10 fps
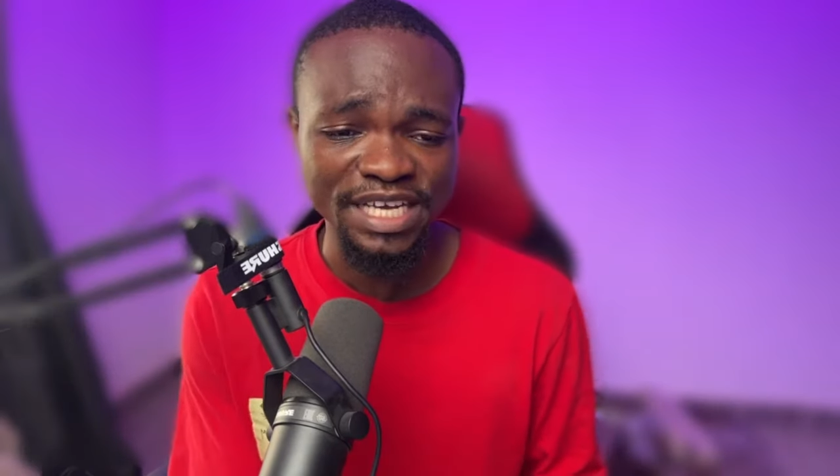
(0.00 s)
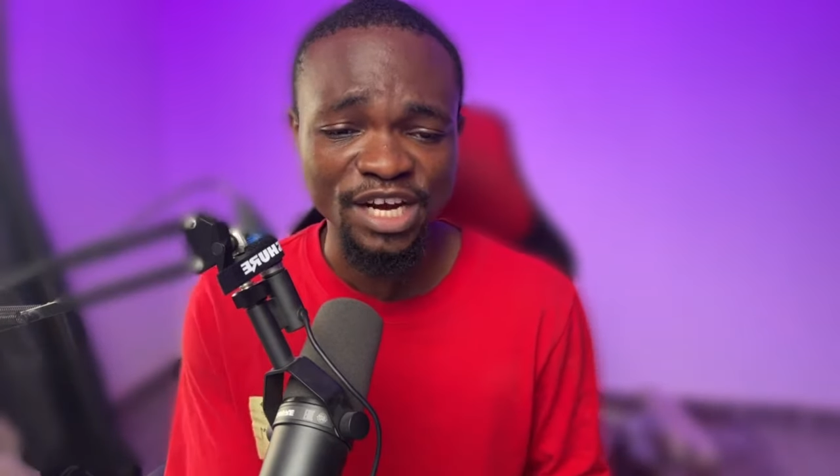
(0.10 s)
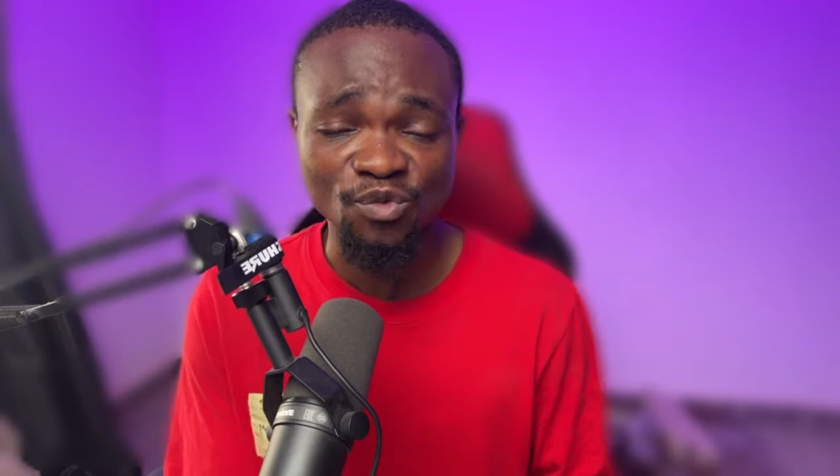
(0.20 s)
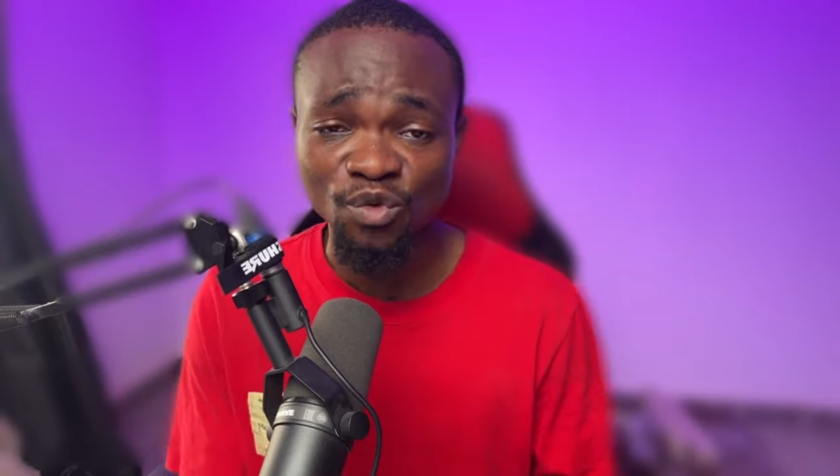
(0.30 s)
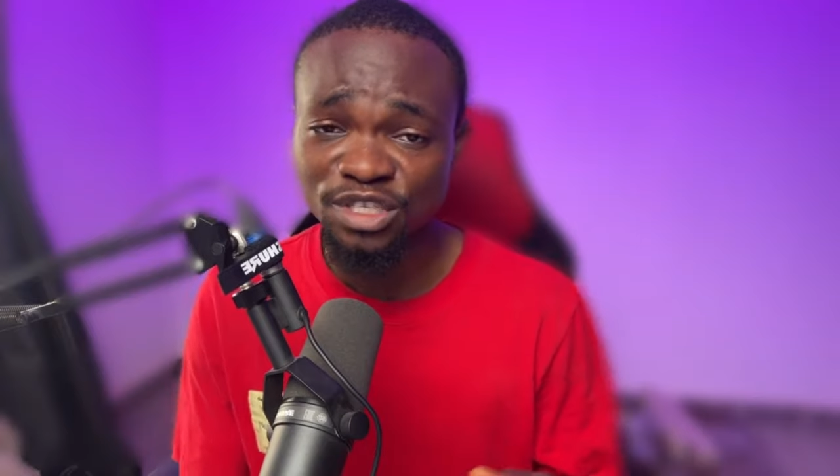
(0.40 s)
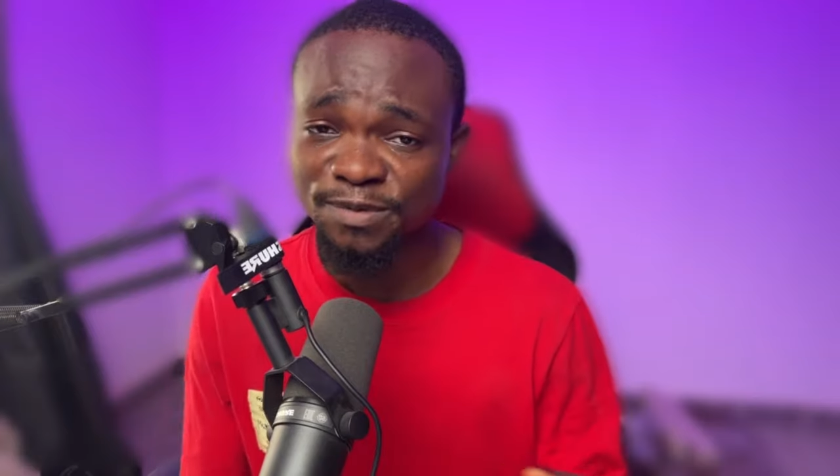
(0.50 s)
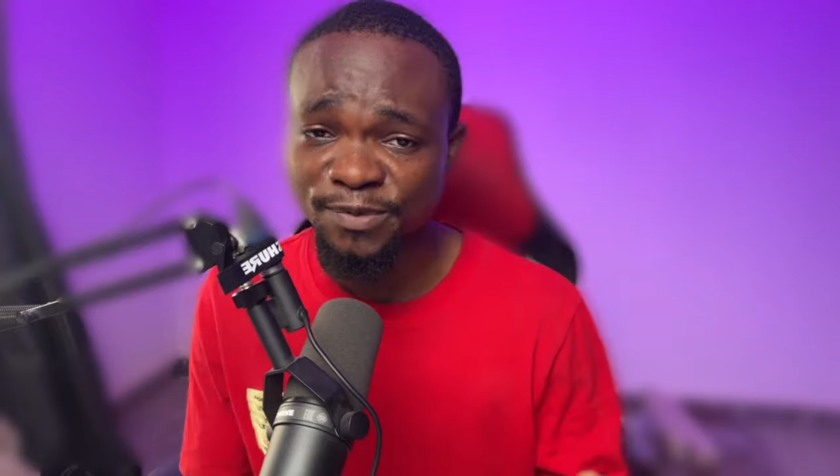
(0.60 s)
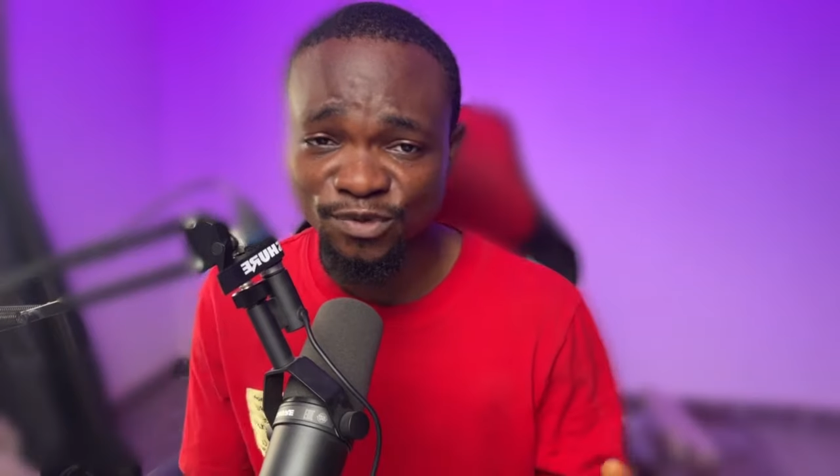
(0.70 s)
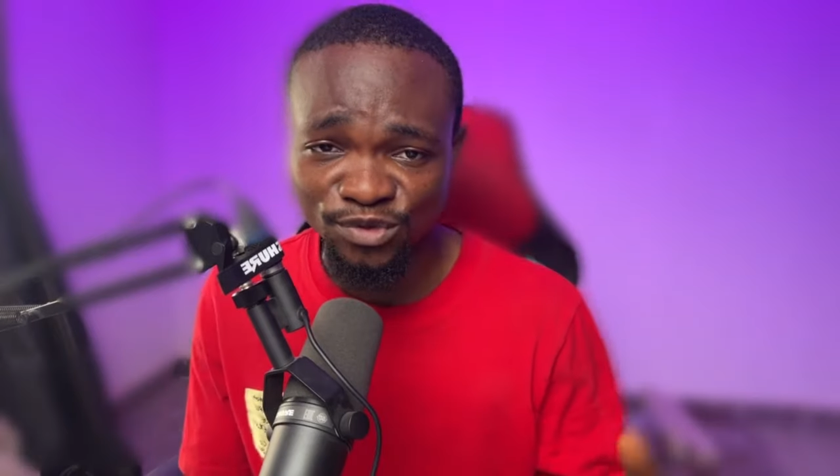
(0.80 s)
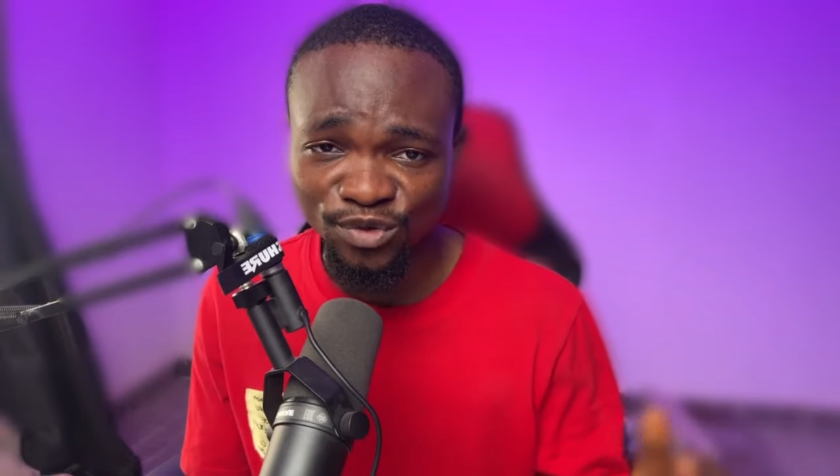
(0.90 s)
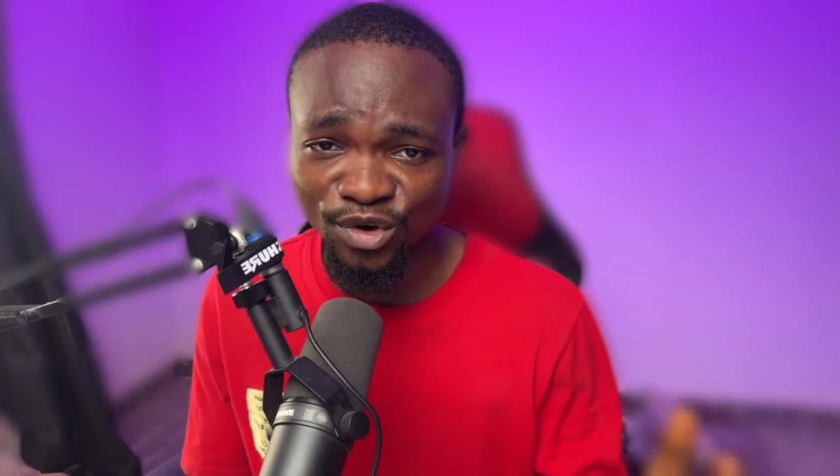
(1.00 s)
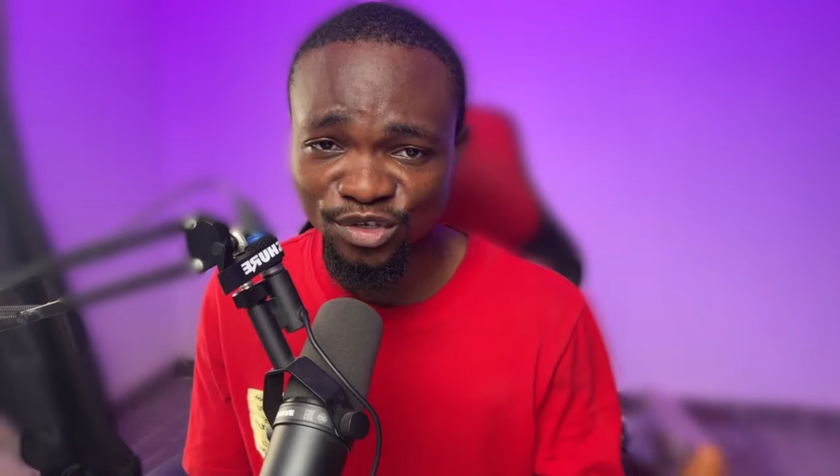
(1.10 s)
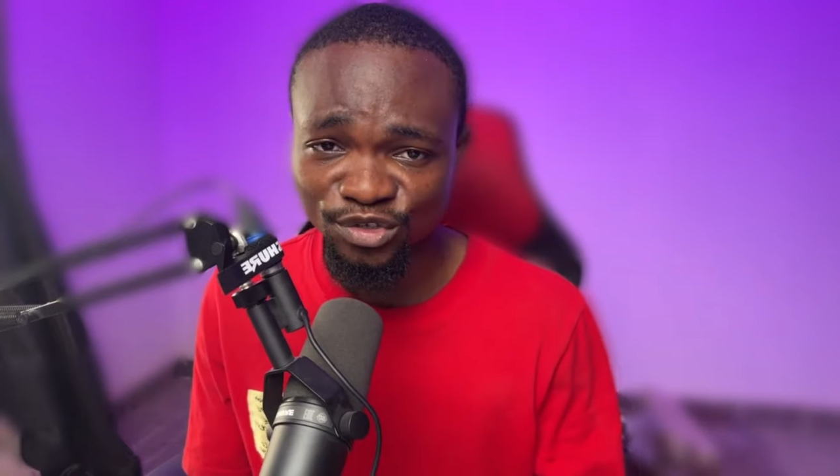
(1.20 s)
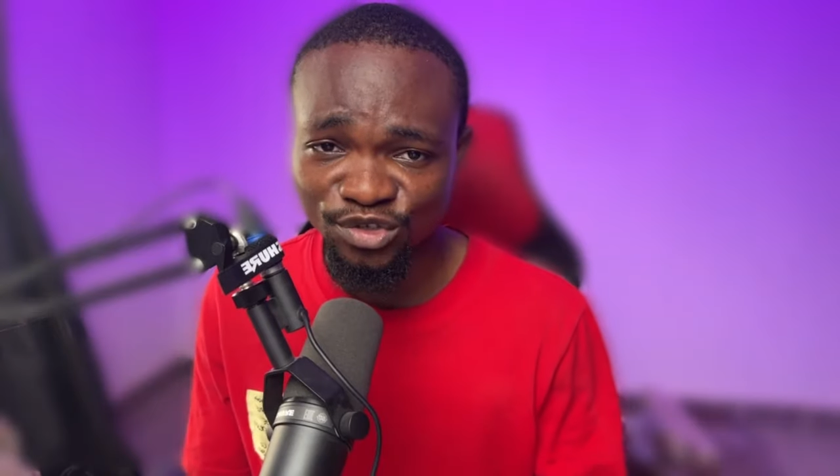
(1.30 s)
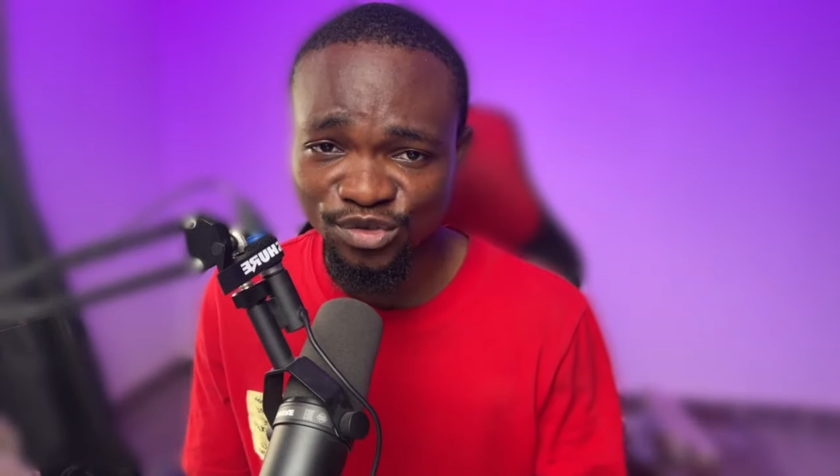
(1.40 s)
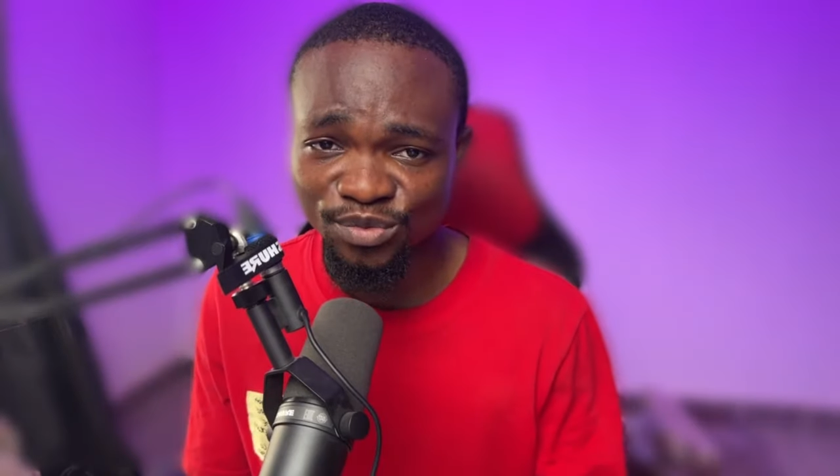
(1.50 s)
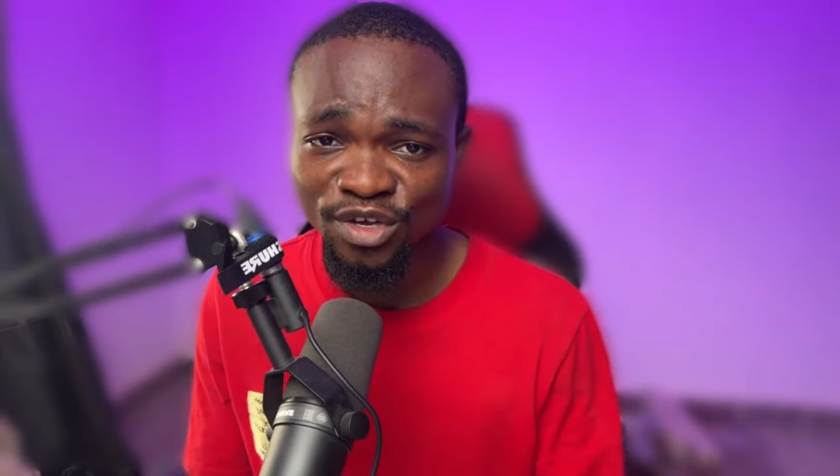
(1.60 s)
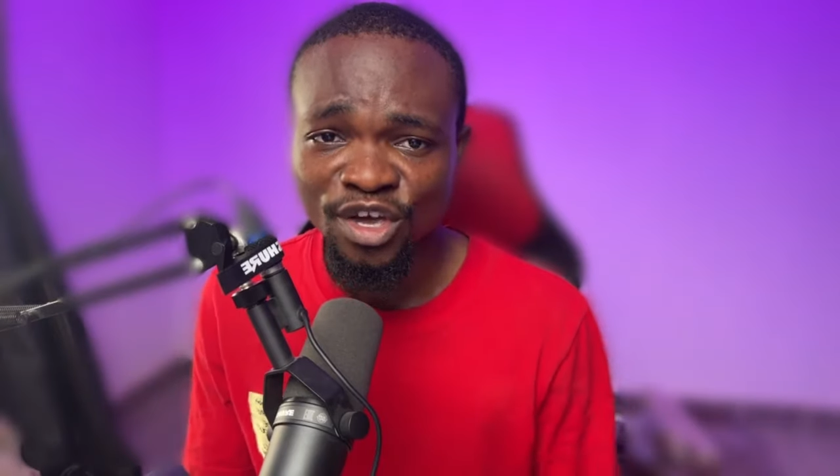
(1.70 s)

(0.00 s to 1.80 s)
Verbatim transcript: and what people do on YouTube.